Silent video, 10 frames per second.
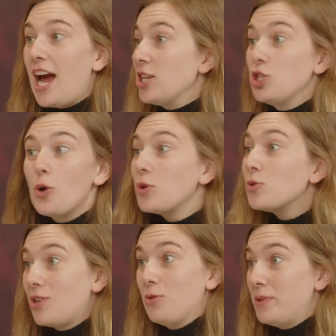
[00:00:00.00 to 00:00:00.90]
I know you
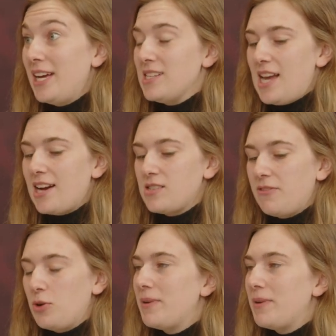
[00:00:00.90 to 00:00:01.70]
don't play saxophone,